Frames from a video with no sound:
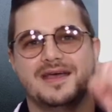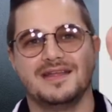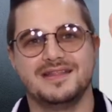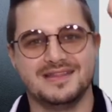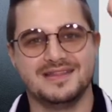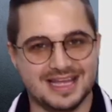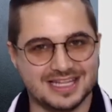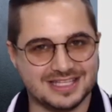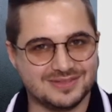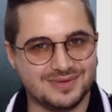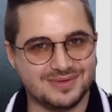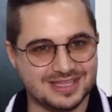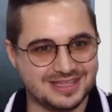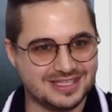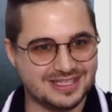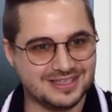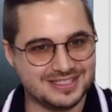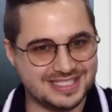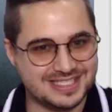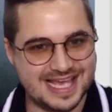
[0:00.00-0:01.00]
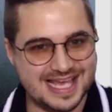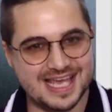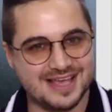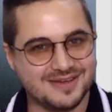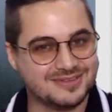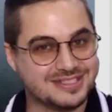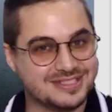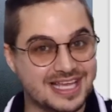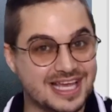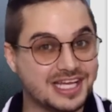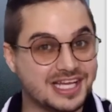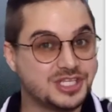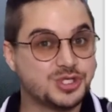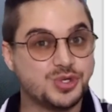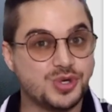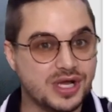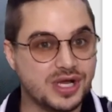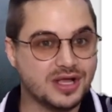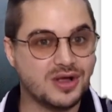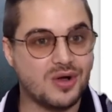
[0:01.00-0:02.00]
That's what they're saying when saying
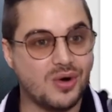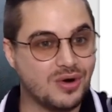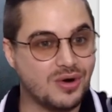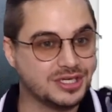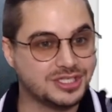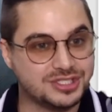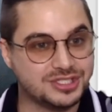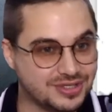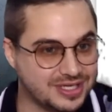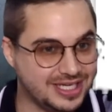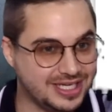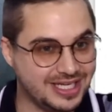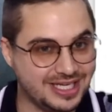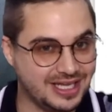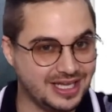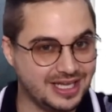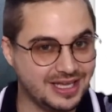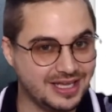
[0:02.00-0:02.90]
trick or treat.